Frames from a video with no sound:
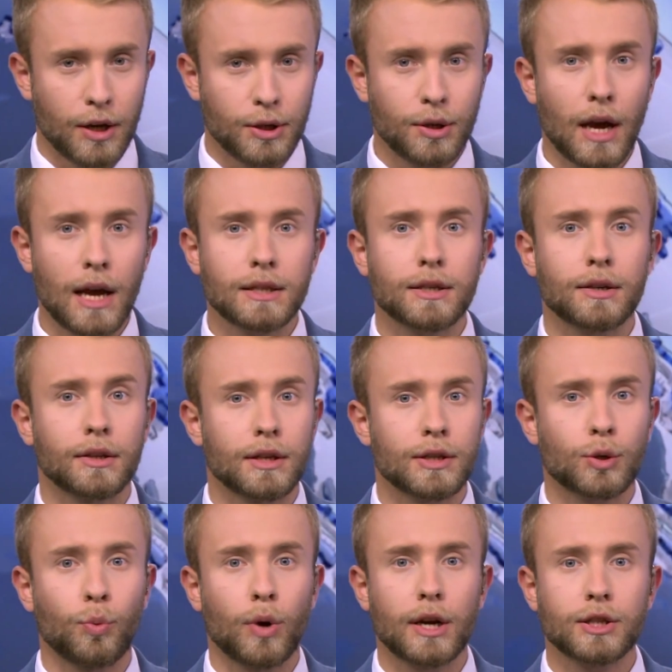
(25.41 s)
To answer
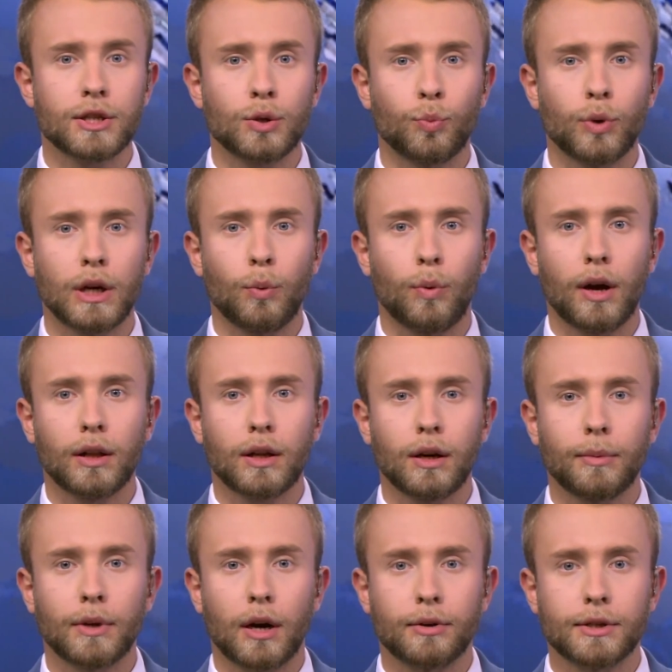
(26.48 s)
this question, we
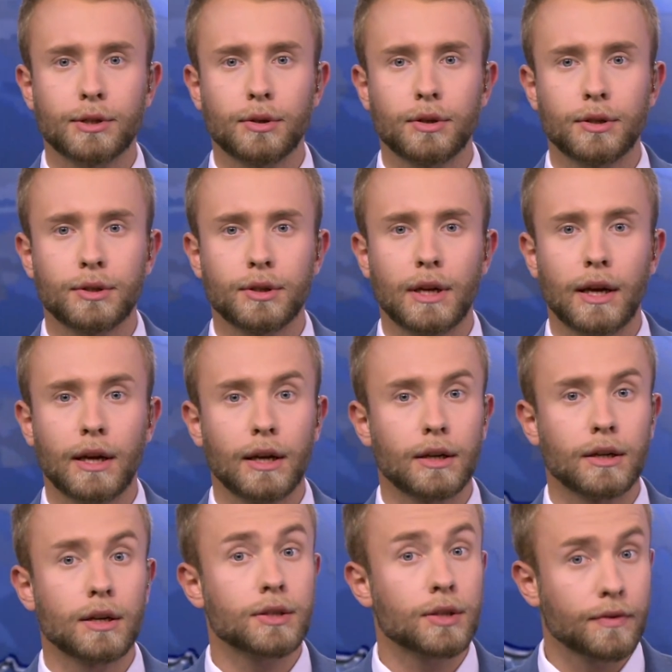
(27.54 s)
welcome in our studio today
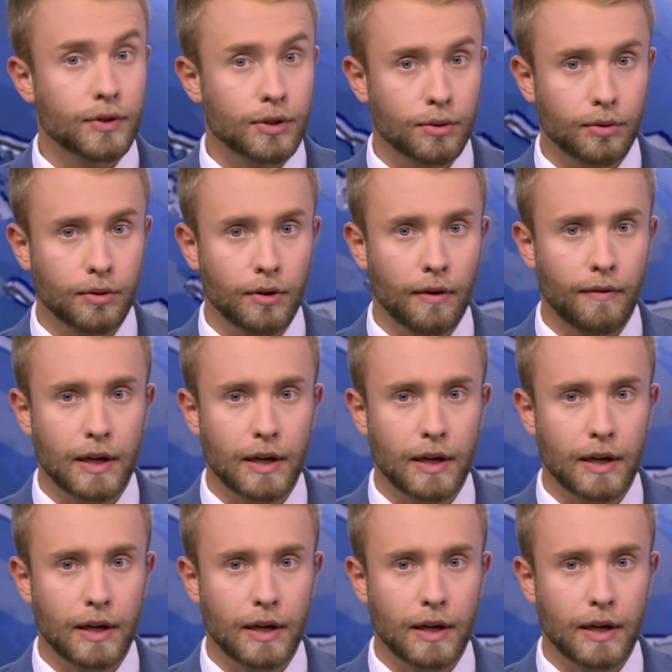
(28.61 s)
Inna Sovsun,